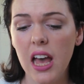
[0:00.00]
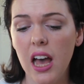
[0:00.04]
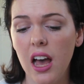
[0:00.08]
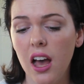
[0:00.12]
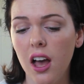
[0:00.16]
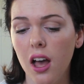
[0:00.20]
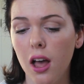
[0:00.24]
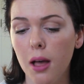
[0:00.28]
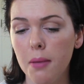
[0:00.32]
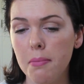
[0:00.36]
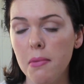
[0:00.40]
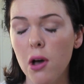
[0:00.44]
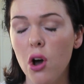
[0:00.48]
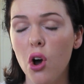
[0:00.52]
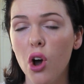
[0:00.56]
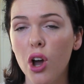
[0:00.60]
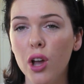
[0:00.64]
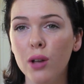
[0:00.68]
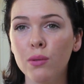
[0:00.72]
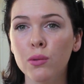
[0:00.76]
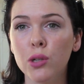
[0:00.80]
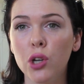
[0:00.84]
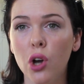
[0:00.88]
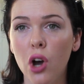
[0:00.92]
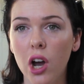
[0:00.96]

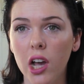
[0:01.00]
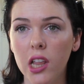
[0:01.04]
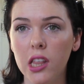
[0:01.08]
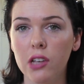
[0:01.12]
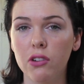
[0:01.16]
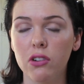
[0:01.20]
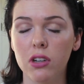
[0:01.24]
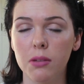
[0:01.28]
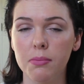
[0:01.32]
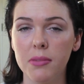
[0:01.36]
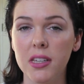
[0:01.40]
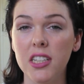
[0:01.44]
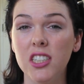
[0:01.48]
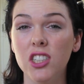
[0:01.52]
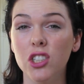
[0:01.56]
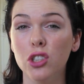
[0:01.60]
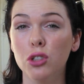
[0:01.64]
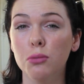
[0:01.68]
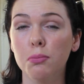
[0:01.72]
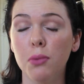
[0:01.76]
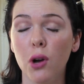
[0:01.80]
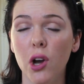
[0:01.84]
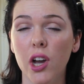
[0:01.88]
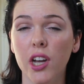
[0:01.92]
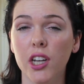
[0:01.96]
I would highly recommend
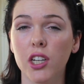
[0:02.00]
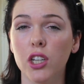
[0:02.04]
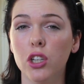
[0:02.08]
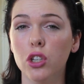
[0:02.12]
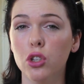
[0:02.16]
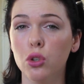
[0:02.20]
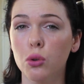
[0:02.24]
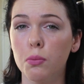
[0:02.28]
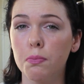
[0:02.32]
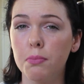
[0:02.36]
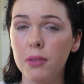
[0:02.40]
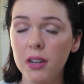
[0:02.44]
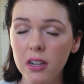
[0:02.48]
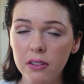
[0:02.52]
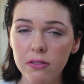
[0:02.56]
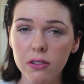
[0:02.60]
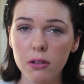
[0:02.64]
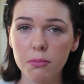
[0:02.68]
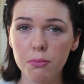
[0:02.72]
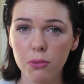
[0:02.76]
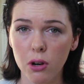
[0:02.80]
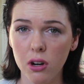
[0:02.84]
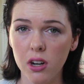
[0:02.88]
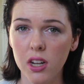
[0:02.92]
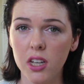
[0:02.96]
you buying your
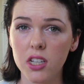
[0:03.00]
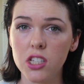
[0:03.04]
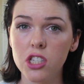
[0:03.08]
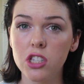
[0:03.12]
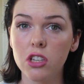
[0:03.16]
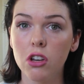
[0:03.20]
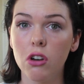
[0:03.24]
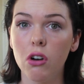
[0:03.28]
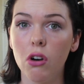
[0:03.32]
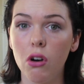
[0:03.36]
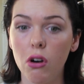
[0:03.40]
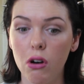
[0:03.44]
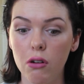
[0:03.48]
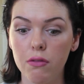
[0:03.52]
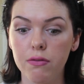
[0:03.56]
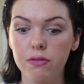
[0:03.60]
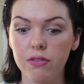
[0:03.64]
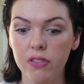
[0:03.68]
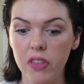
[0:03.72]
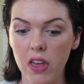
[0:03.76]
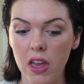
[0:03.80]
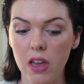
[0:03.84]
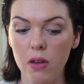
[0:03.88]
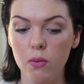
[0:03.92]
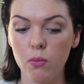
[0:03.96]
Benefit products
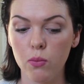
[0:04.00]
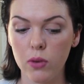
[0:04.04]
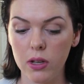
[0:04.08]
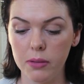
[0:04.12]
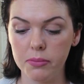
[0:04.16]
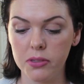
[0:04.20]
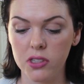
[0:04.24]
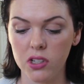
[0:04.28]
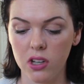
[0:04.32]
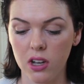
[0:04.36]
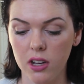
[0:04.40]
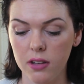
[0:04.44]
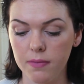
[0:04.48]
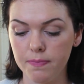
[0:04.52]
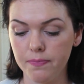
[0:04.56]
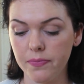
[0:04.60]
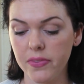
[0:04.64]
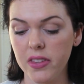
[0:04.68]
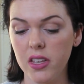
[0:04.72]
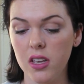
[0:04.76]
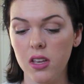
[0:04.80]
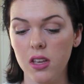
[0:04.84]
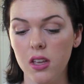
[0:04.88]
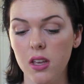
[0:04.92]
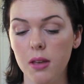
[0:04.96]
off that website,
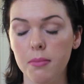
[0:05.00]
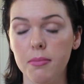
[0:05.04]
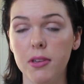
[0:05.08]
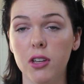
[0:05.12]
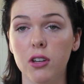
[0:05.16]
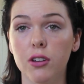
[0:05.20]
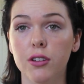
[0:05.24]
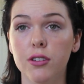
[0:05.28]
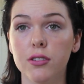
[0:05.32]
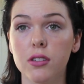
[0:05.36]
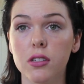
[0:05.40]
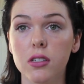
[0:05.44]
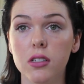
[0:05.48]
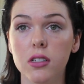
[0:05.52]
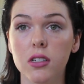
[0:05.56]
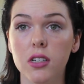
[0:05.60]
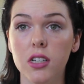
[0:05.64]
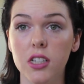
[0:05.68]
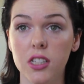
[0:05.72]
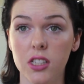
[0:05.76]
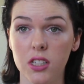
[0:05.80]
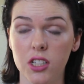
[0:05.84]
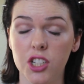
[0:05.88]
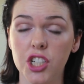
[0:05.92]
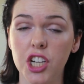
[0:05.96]
because
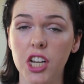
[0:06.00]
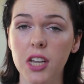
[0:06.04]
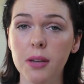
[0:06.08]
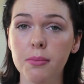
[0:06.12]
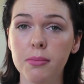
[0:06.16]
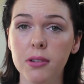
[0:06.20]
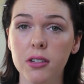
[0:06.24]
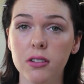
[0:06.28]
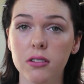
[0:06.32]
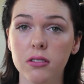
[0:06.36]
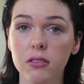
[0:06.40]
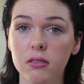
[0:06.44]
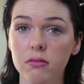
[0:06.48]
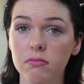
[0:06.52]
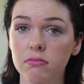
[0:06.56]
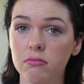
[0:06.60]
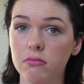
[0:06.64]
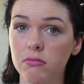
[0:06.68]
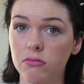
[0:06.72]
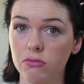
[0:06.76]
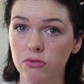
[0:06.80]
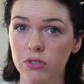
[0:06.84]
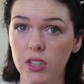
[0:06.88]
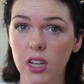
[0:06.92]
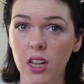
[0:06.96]
it's cheap,
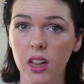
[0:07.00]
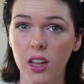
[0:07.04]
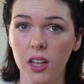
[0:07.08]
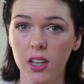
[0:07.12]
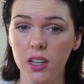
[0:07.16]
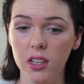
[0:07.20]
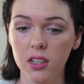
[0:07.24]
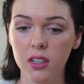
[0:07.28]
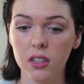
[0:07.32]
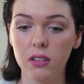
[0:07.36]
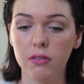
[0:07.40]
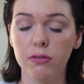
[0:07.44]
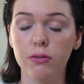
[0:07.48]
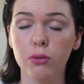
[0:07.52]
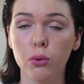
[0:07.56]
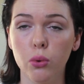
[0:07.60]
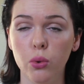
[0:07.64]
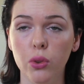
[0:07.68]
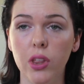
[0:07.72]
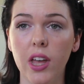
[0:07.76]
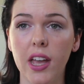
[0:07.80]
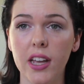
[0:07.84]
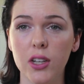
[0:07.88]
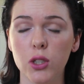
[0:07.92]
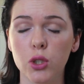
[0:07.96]
really,
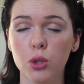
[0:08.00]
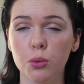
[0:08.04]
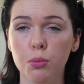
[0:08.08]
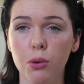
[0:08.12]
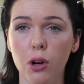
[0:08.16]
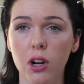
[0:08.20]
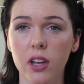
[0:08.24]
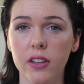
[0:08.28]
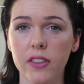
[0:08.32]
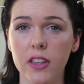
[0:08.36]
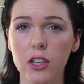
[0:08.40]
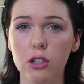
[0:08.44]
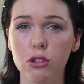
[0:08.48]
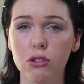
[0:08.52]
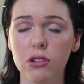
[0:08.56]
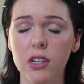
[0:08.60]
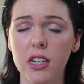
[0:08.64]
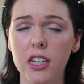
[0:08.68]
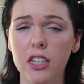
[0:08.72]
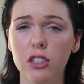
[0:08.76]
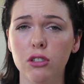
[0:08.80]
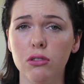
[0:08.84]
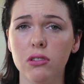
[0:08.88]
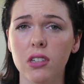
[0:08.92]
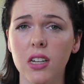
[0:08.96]
for the actual product that you're
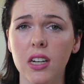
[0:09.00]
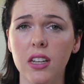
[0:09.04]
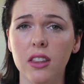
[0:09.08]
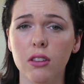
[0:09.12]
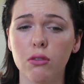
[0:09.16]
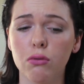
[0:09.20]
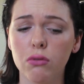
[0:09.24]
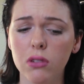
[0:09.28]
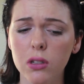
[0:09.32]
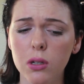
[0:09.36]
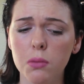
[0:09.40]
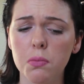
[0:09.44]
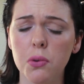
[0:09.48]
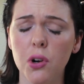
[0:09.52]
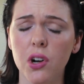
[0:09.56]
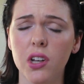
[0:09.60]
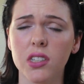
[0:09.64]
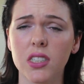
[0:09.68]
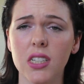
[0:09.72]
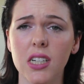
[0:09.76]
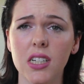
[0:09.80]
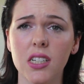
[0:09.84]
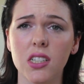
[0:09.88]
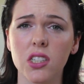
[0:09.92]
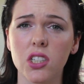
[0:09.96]
getting the real
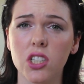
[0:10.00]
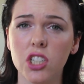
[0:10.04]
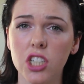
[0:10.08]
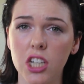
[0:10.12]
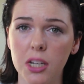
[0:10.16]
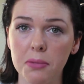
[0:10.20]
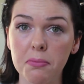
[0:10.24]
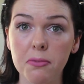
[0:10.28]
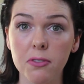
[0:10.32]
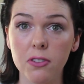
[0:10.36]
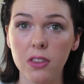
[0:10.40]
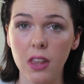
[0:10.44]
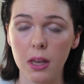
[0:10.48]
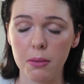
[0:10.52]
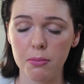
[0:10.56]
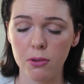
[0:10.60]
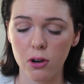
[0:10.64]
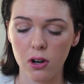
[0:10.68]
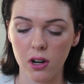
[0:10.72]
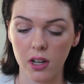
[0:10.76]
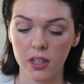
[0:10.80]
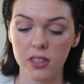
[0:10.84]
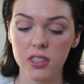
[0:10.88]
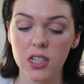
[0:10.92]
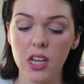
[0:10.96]
product, and it's cheap for that
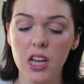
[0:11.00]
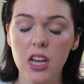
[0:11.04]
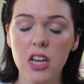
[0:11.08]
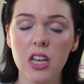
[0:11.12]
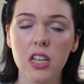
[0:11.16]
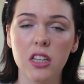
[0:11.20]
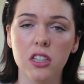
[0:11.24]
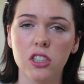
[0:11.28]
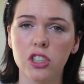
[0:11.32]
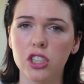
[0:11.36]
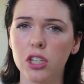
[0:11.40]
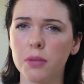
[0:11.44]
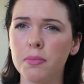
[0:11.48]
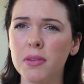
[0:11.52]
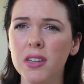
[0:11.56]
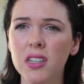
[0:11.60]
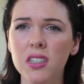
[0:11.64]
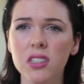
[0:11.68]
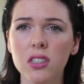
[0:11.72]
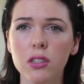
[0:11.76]
product. The shipping